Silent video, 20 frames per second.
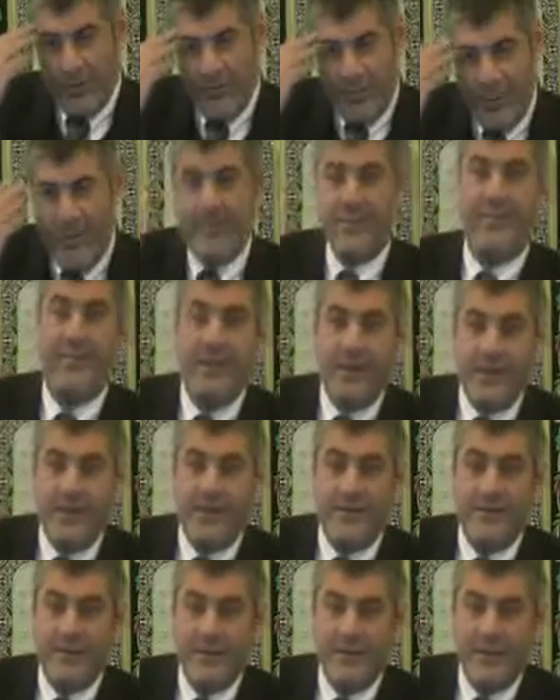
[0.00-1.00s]
some sense in
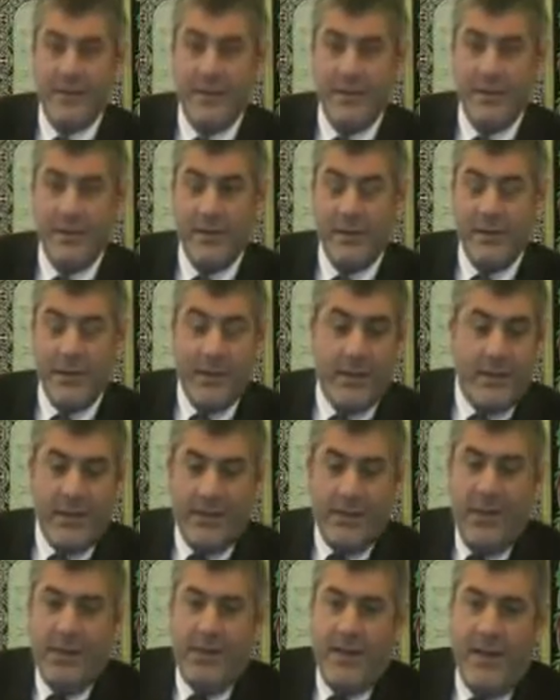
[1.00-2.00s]
it. I
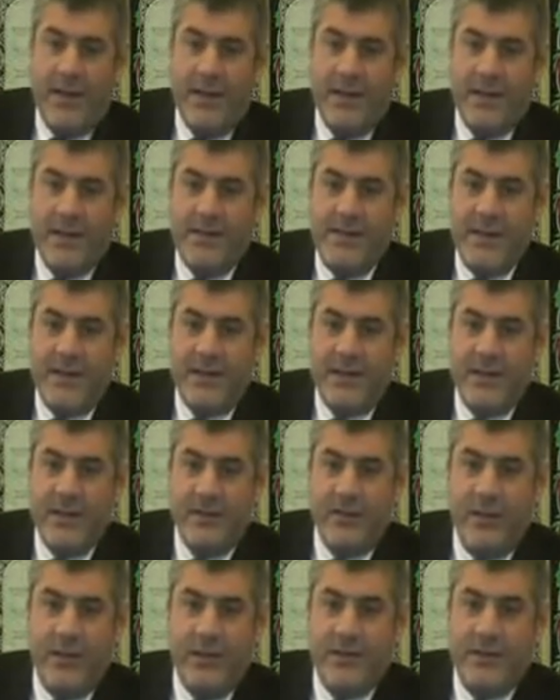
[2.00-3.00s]
cannot take an
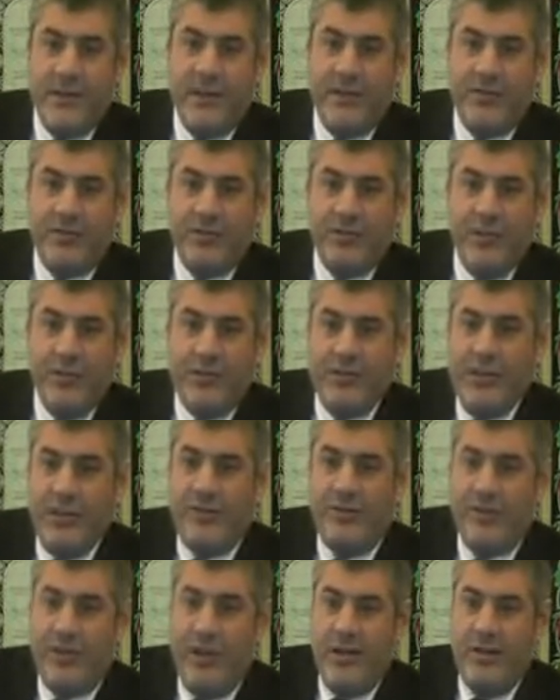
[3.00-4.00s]

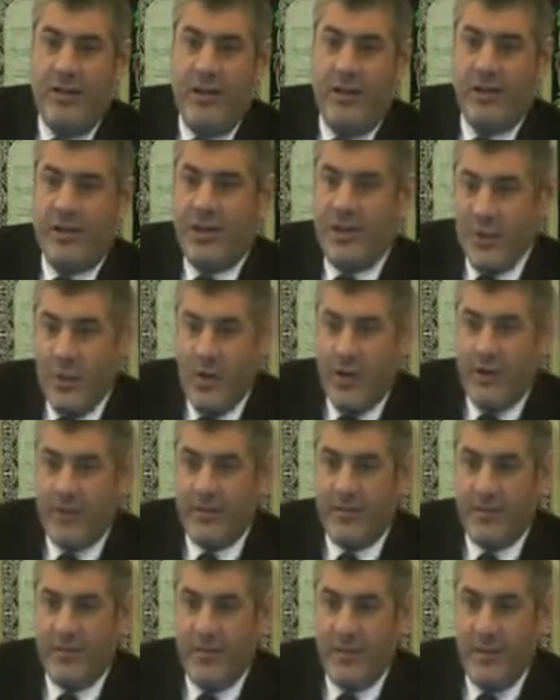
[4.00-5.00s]
addiction and cure
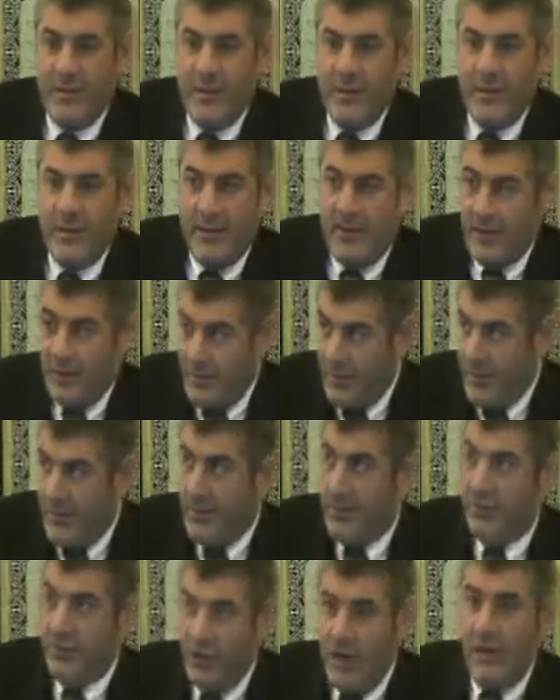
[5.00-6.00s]
it. You
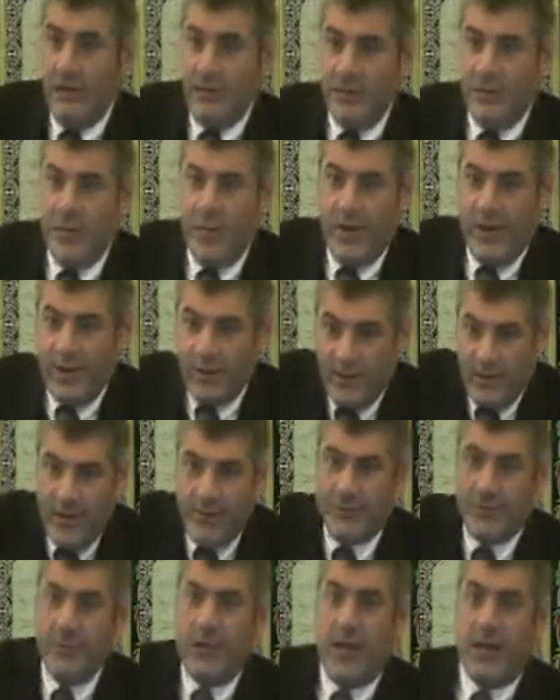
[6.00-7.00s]
need a jail for it. You
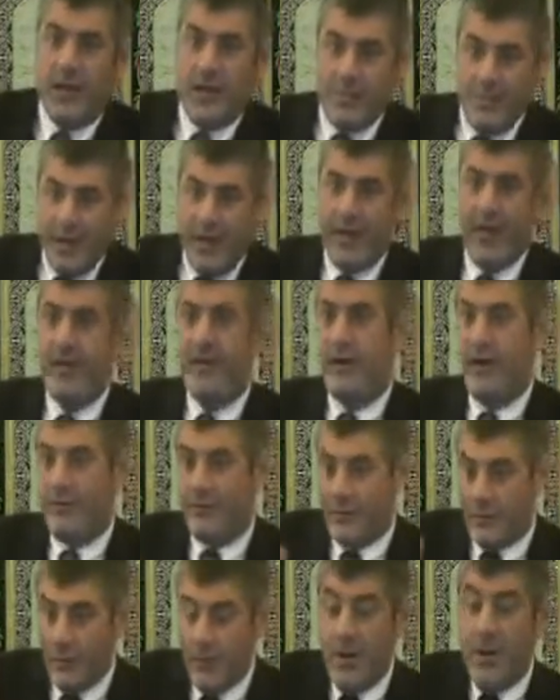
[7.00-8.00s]
have to lock him in, you
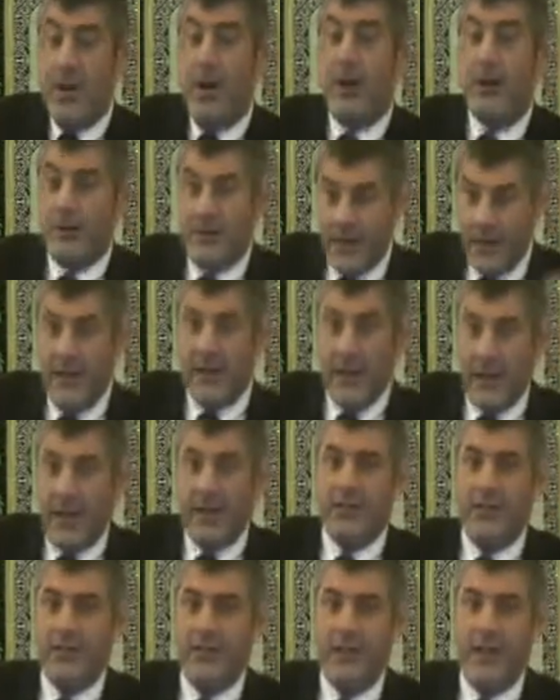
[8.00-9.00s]
have to, until he
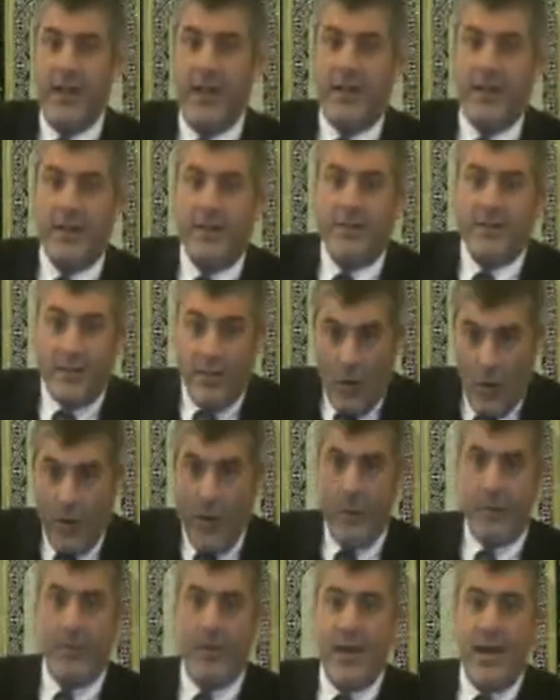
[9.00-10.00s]
gets clean. It's a
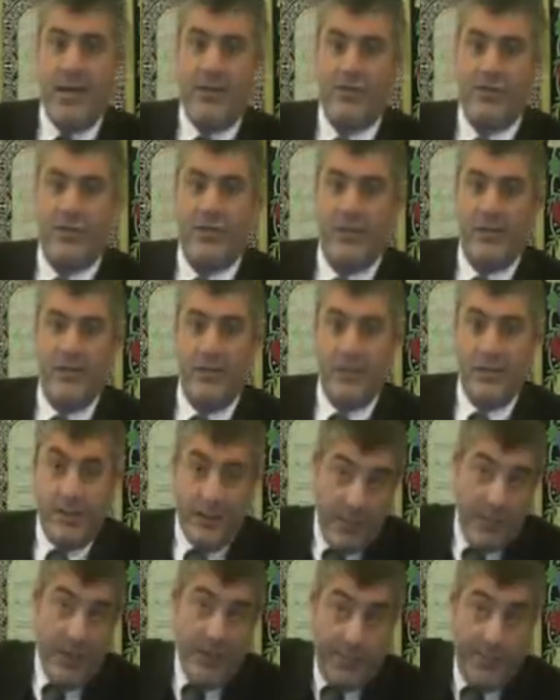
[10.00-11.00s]
whole operation. You
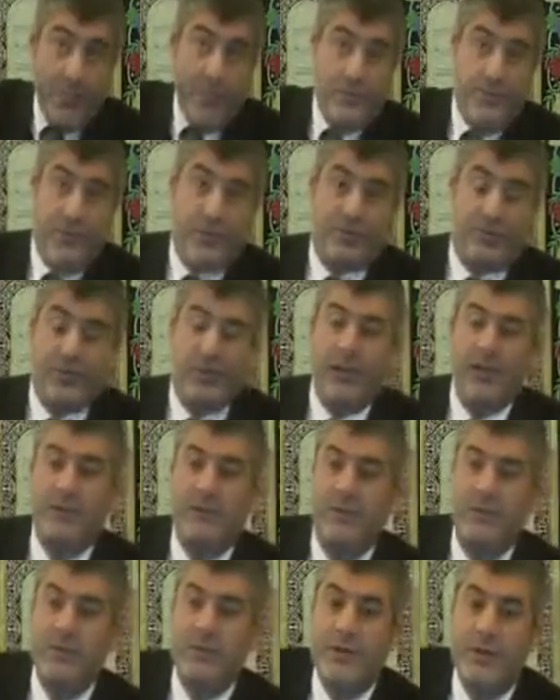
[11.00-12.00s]
need a professional
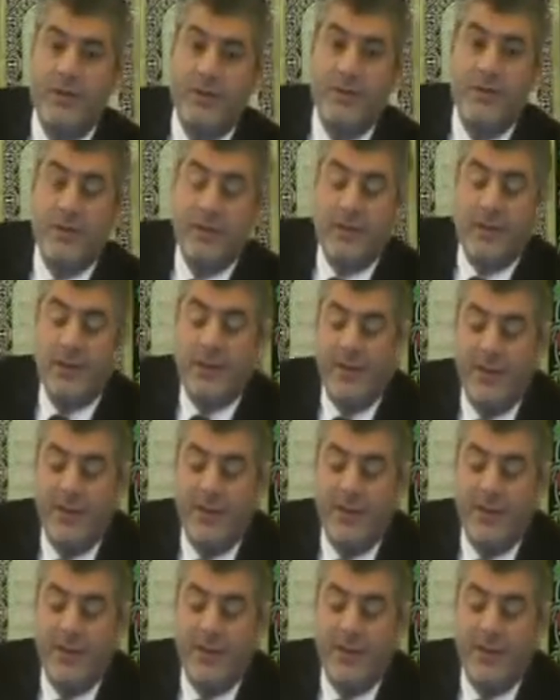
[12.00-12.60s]
to do it.